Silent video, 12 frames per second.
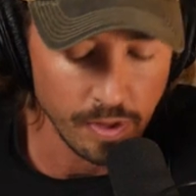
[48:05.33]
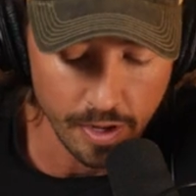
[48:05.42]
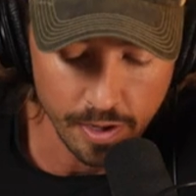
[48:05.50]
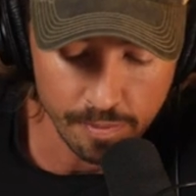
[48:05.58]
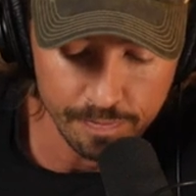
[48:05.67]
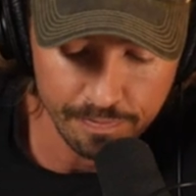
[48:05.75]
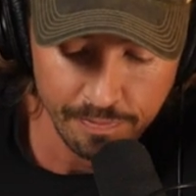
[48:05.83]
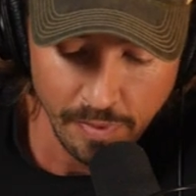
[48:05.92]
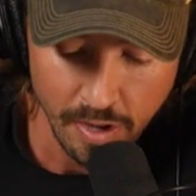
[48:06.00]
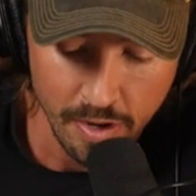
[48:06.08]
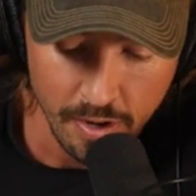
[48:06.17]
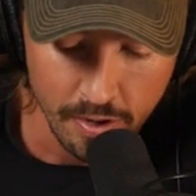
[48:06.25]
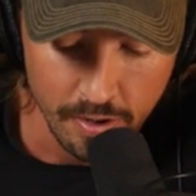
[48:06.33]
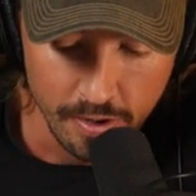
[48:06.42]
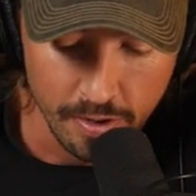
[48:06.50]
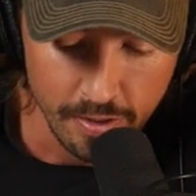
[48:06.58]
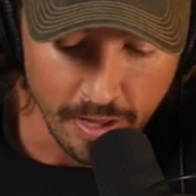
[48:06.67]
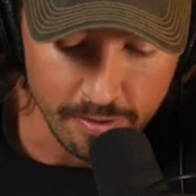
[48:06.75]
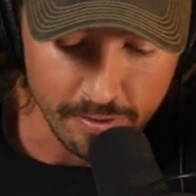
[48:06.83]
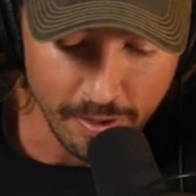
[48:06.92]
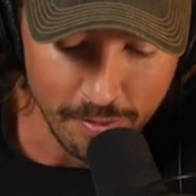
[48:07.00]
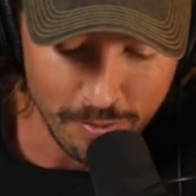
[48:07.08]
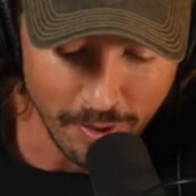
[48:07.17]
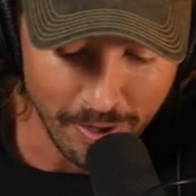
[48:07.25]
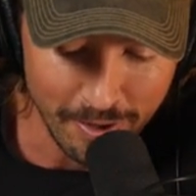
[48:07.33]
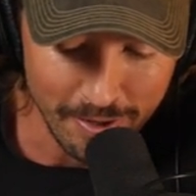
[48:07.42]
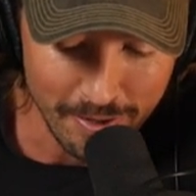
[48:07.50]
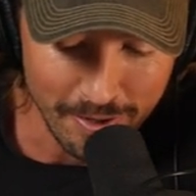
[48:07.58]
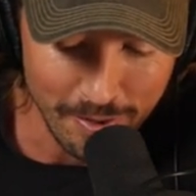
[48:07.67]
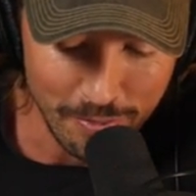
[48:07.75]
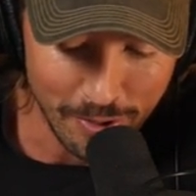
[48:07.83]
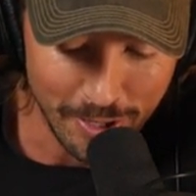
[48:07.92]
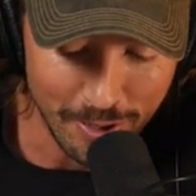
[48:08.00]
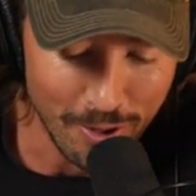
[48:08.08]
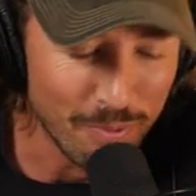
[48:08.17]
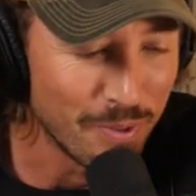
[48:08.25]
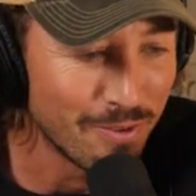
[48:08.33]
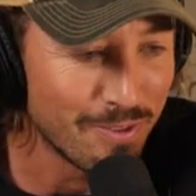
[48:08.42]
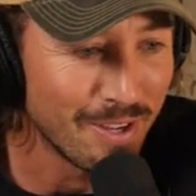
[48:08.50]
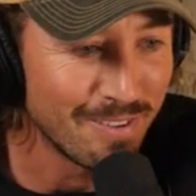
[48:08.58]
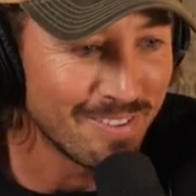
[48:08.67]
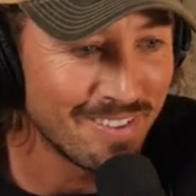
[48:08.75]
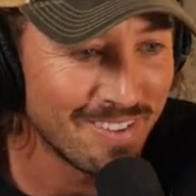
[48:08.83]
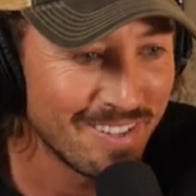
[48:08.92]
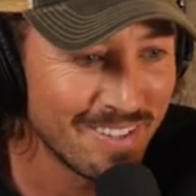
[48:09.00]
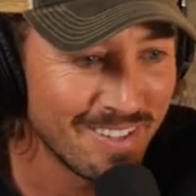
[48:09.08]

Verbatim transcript: Yeah. That seems like a, a pretty common sense